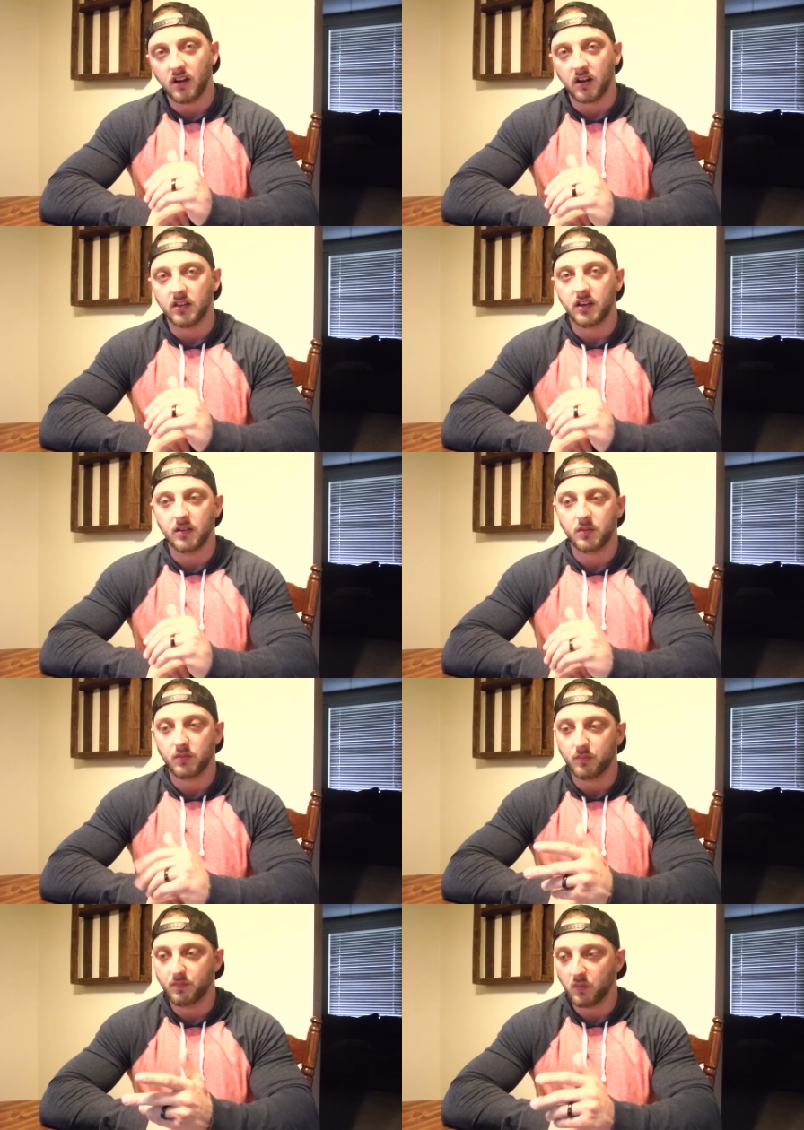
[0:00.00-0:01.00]
ugly
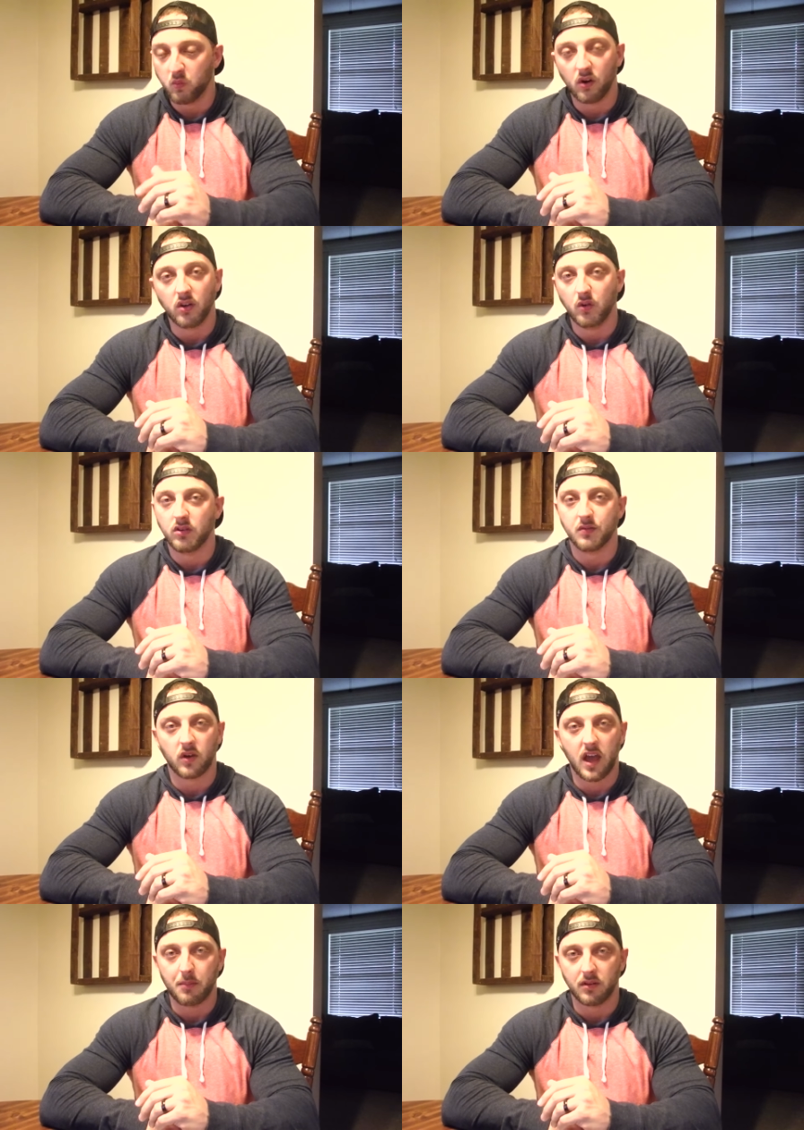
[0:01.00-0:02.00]
word to use in your
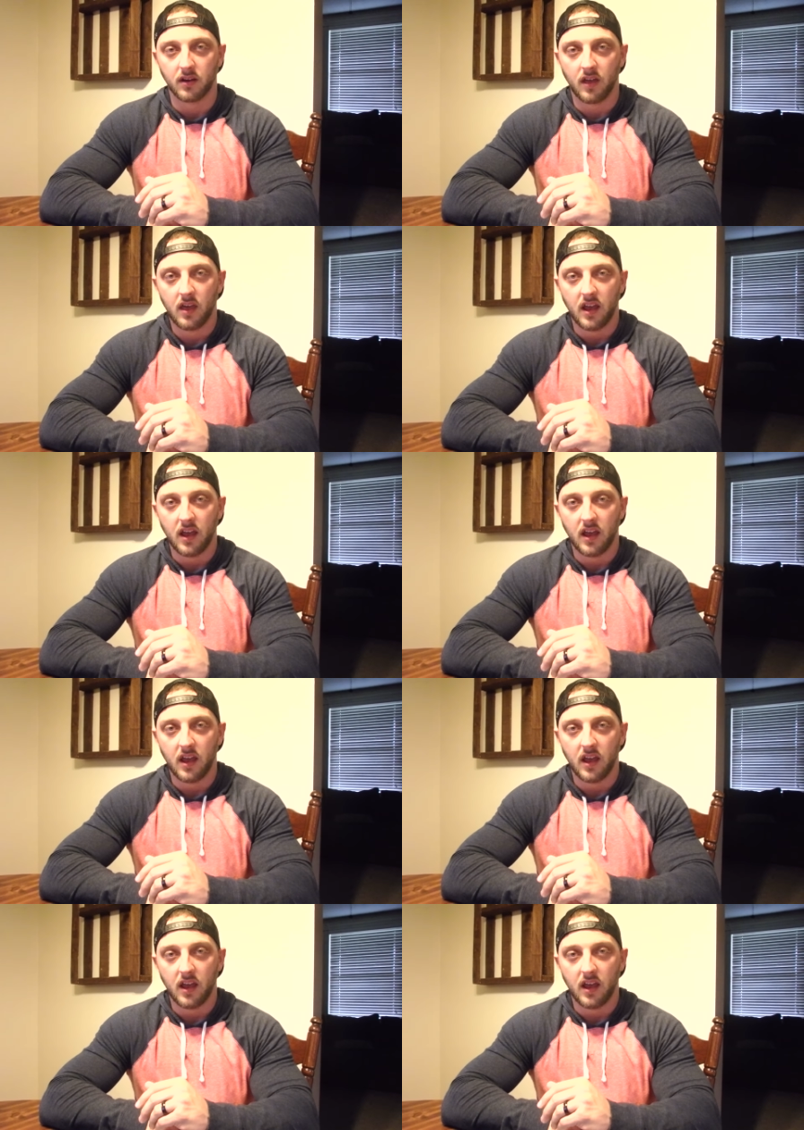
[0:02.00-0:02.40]
vocabulary.